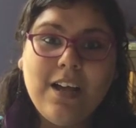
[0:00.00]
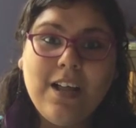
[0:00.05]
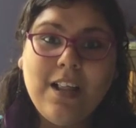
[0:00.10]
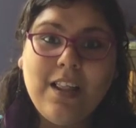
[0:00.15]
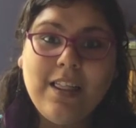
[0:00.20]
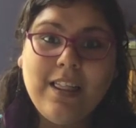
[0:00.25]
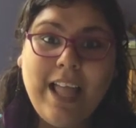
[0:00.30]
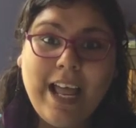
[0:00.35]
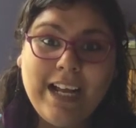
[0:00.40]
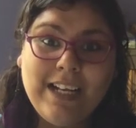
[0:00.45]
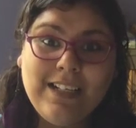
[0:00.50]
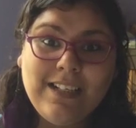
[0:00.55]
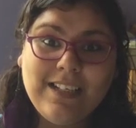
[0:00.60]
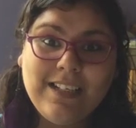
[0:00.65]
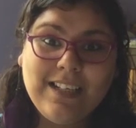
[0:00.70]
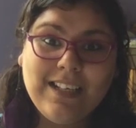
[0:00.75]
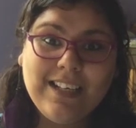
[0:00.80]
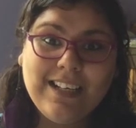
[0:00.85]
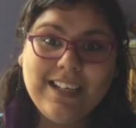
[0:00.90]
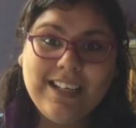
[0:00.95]

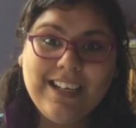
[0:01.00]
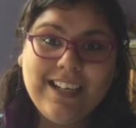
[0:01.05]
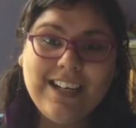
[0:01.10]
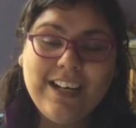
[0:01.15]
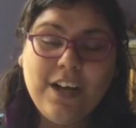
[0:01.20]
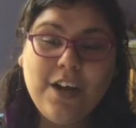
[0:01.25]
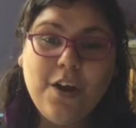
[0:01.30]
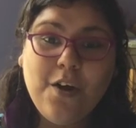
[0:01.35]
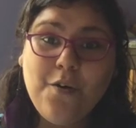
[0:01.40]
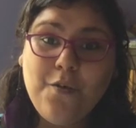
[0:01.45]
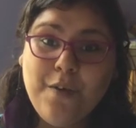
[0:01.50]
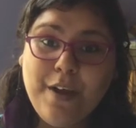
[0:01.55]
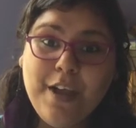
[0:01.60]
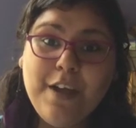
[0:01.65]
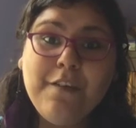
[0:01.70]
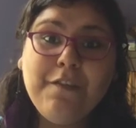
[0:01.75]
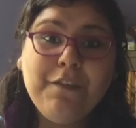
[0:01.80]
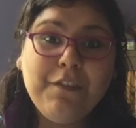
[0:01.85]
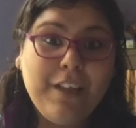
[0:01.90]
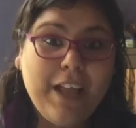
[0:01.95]
light, ray
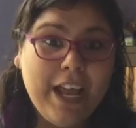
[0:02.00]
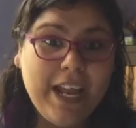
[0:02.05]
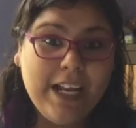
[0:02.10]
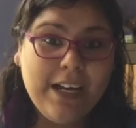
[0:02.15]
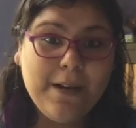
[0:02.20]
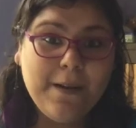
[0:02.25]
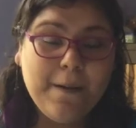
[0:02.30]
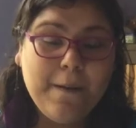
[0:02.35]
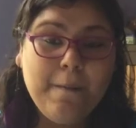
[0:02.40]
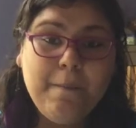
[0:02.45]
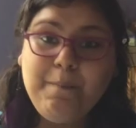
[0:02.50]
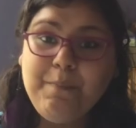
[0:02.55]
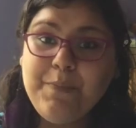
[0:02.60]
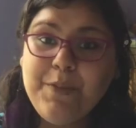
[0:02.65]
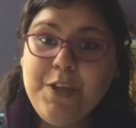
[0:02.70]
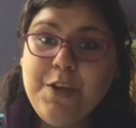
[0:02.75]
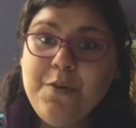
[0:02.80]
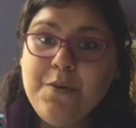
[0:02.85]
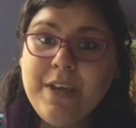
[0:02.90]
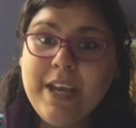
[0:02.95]
of light.
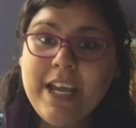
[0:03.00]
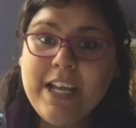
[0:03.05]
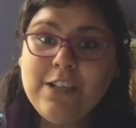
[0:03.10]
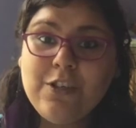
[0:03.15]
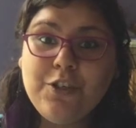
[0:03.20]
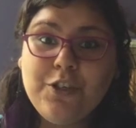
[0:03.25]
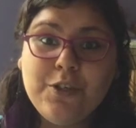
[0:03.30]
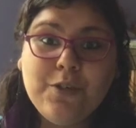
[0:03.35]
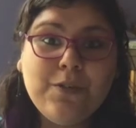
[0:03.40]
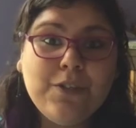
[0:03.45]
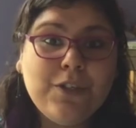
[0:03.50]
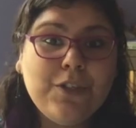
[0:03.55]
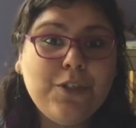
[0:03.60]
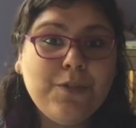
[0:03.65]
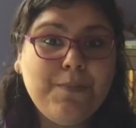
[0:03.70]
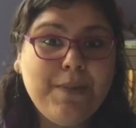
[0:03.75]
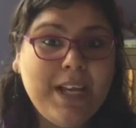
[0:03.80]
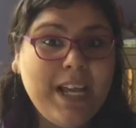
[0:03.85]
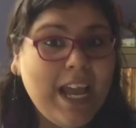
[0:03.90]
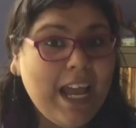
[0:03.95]
You can choose it to
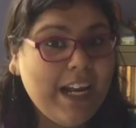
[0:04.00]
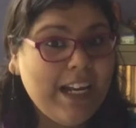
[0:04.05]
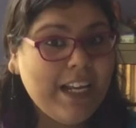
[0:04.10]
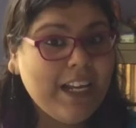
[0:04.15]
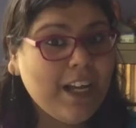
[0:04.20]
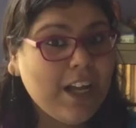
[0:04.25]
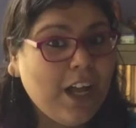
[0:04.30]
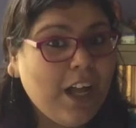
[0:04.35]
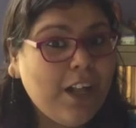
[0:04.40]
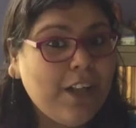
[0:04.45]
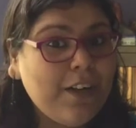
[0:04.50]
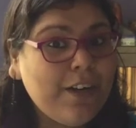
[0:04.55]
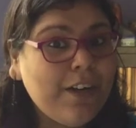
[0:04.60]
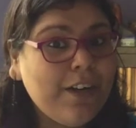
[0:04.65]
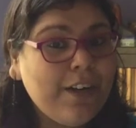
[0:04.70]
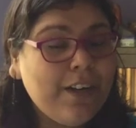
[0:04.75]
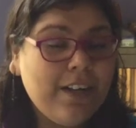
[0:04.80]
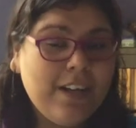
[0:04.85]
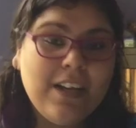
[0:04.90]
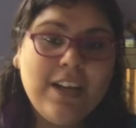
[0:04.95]
be any
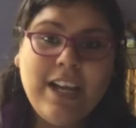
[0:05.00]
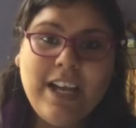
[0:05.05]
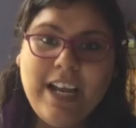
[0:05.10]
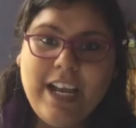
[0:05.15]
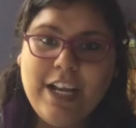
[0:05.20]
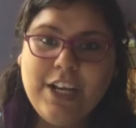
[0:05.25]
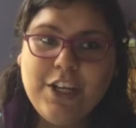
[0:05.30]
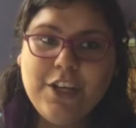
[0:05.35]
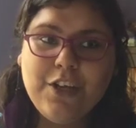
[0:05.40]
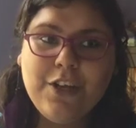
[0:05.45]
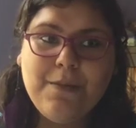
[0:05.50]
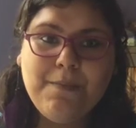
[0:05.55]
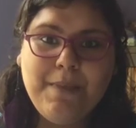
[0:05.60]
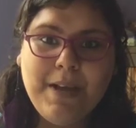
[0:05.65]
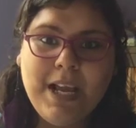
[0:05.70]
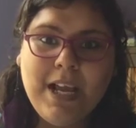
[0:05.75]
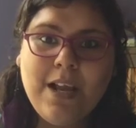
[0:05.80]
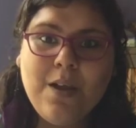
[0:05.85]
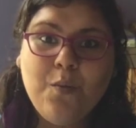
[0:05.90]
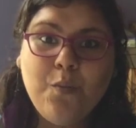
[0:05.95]
color. It can
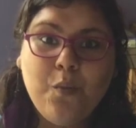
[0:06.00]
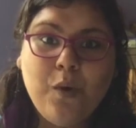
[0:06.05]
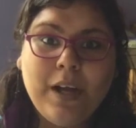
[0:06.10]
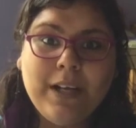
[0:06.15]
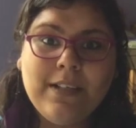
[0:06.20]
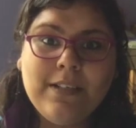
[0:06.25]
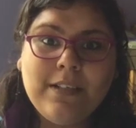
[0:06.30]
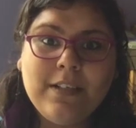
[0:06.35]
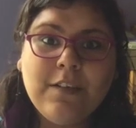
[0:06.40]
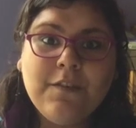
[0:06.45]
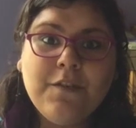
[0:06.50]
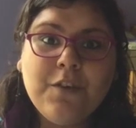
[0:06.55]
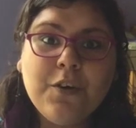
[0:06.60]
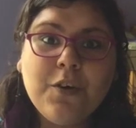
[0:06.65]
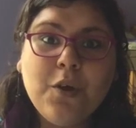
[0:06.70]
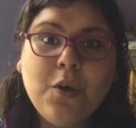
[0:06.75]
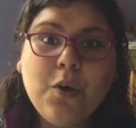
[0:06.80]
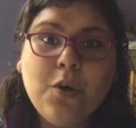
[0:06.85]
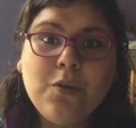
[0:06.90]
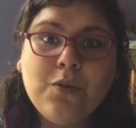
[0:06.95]
be white, silver,
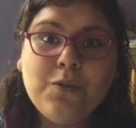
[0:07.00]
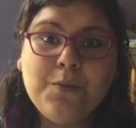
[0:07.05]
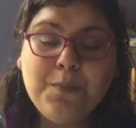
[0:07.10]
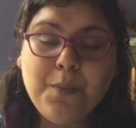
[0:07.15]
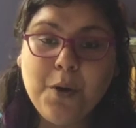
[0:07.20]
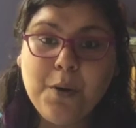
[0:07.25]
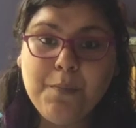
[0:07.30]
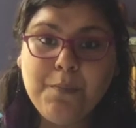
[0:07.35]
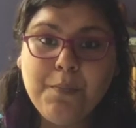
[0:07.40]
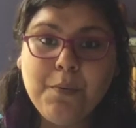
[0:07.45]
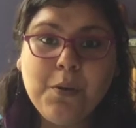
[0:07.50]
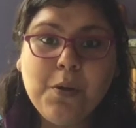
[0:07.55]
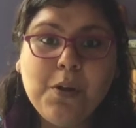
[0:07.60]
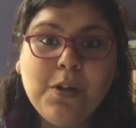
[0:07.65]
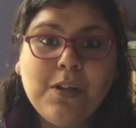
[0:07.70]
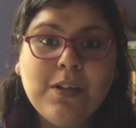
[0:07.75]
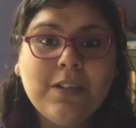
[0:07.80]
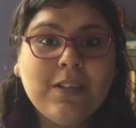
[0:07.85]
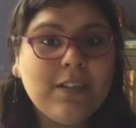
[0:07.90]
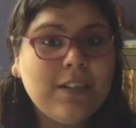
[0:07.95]
gold,
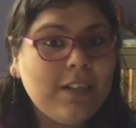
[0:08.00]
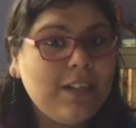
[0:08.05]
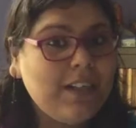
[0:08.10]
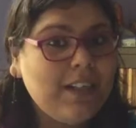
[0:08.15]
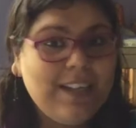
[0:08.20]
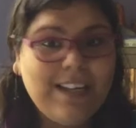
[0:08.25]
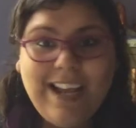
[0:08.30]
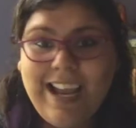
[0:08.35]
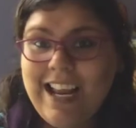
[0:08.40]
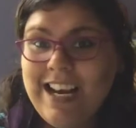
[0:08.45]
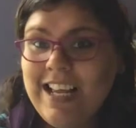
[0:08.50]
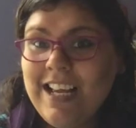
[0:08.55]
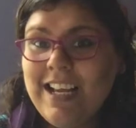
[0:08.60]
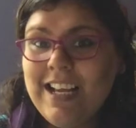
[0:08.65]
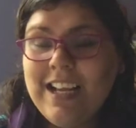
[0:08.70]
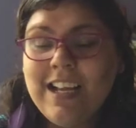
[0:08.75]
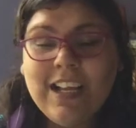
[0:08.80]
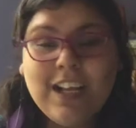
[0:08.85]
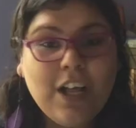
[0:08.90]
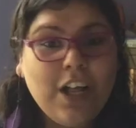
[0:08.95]
purple,
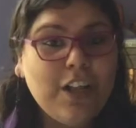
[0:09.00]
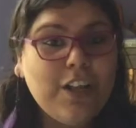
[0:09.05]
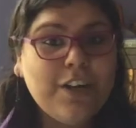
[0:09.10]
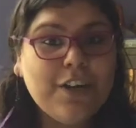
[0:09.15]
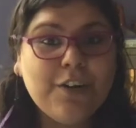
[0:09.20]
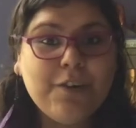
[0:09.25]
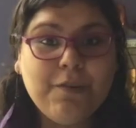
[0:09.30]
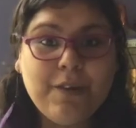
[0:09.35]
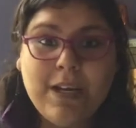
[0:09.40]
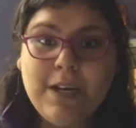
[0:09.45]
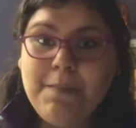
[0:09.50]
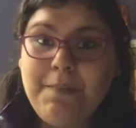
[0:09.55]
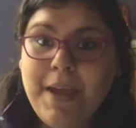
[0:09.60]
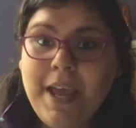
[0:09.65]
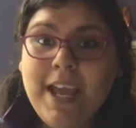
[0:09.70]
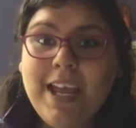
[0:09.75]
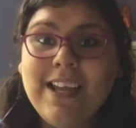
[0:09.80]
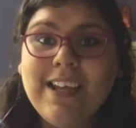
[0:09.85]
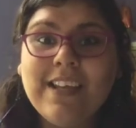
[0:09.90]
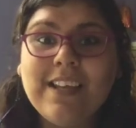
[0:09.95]
any color, green,
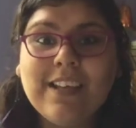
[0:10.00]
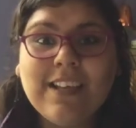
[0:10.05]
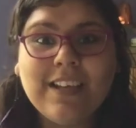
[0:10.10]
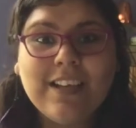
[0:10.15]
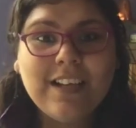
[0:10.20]
pink,